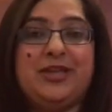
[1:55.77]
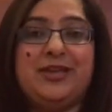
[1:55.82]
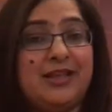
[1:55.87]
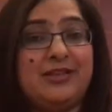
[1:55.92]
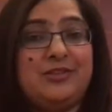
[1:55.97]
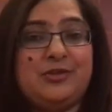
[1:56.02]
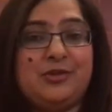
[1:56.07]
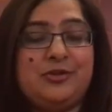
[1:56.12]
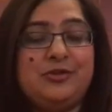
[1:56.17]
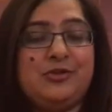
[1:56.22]

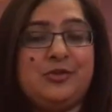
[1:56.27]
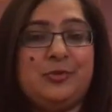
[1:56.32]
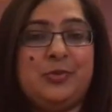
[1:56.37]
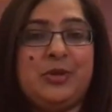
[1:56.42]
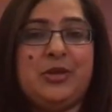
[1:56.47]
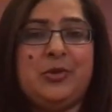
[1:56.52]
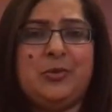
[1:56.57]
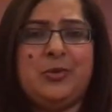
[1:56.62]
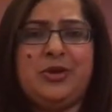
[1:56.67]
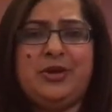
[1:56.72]
That's also
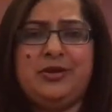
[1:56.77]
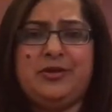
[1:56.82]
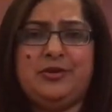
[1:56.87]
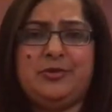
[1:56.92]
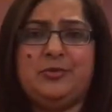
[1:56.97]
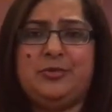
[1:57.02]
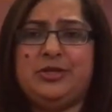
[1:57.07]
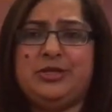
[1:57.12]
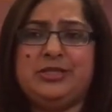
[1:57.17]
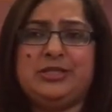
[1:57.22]
being
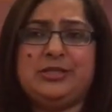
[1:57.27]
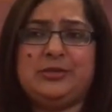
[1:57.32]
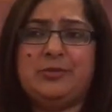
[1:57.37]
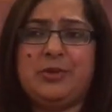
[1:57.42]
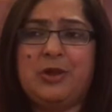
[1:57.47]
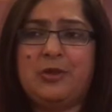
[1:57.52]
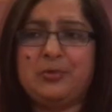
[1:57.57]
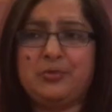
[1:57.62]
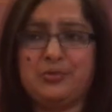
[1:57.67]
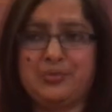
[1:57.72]
vulnerable. It's
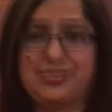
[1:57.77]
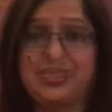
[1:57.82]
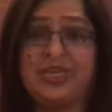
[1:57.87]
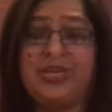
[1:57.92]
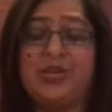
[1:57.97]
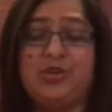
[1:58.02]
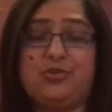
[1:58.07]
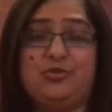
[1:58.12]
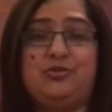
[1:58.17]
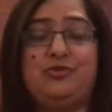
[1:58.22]
about
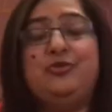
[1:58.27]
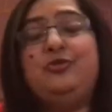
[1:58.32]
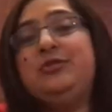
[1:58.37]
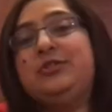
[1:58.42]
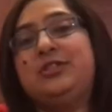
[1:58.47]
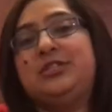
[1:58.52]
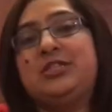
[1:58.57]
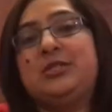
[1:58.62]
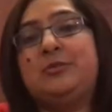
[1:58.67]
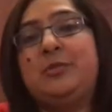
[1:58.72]
telling your
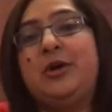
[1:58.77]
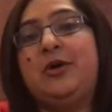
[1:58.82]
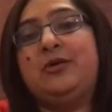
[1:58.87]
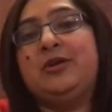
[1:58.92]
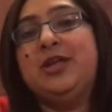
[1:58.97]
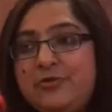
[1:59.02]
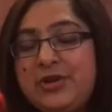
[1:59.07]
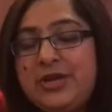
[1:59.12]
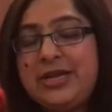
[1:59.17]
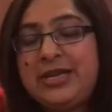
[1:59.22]
truth. It's about
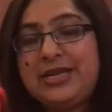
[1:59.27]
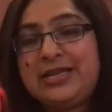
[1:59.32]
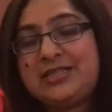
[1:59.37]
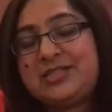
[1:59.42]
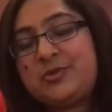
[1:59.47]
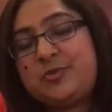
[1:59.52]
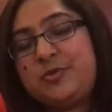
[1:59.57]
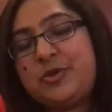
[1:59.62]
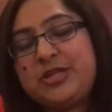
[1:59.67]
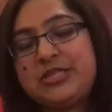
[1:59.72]
really
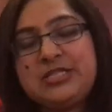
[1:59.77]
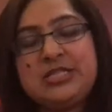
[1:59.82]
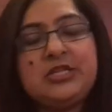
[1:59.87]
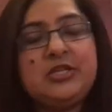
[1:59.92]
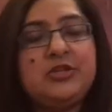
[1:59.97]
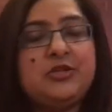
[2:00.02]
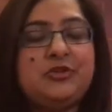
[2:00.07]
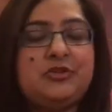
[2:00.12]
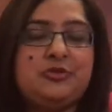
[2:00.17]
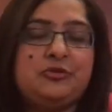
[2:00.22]
expressing
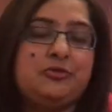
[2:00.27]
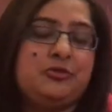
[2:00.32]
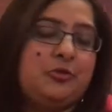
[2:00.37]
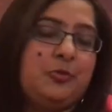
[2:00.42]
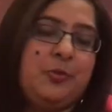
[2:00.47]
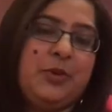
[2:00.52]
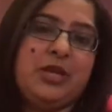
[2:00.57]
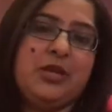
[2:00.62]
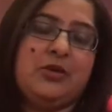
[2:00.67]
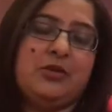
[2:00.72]
your truth,
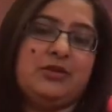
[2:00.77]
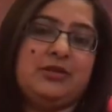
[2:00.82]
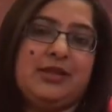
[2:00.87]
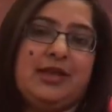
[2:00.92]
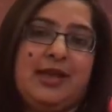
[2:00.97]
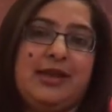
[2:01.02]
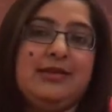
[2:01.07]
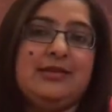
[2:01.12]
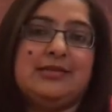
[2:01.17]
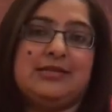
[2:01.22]
being
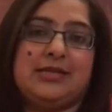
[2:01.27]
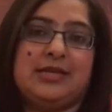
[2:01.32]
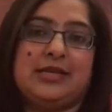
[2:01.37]
authentic.